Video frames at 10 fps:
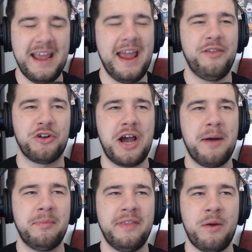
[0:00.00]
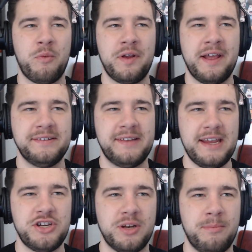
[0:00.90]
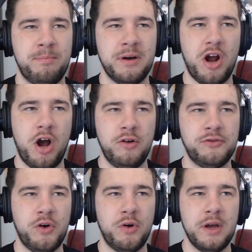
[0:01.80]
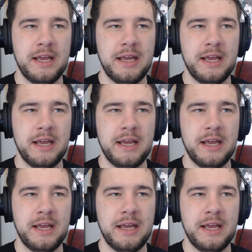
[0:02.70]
And they're coming to that realization, but also,